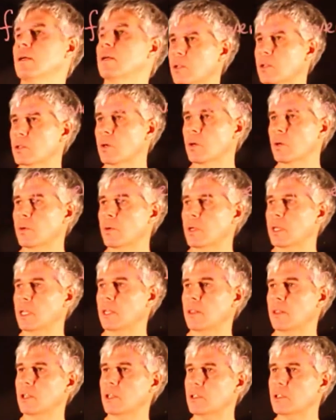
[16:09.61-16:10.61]
So
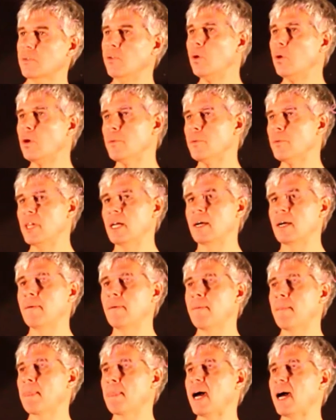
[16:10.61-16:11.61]
in this formula,
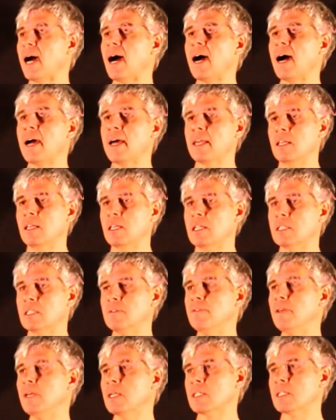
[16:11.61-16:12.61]
I is
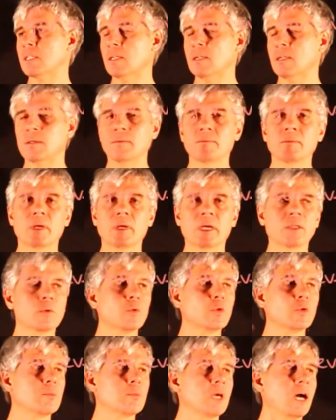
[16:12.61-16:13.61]
fixed and
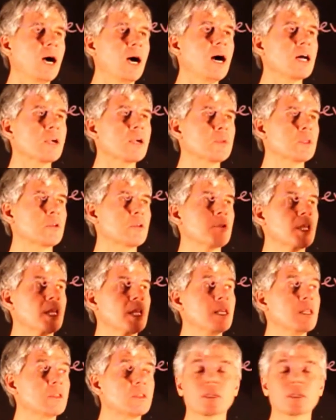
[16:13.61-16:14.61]
could be arbitrary
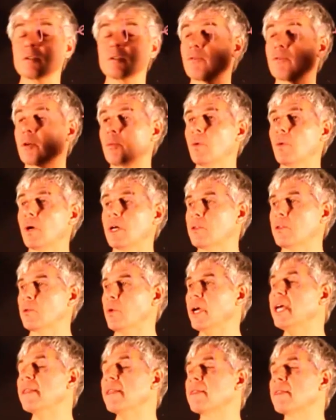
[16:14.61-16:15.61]
index from 1 to
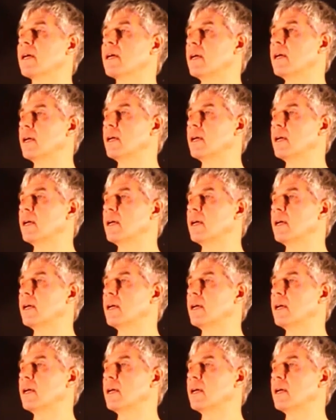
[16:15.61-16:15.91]
n,